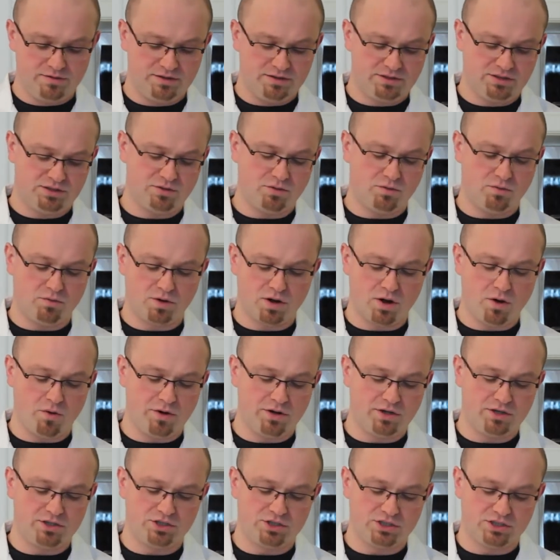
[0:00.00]
So we're
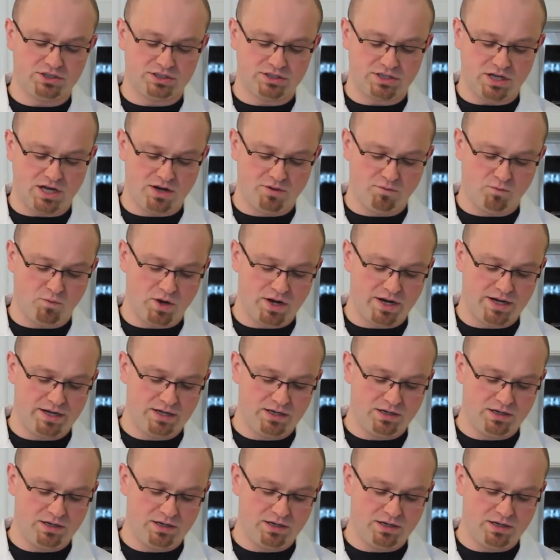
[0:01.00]
going to just unwind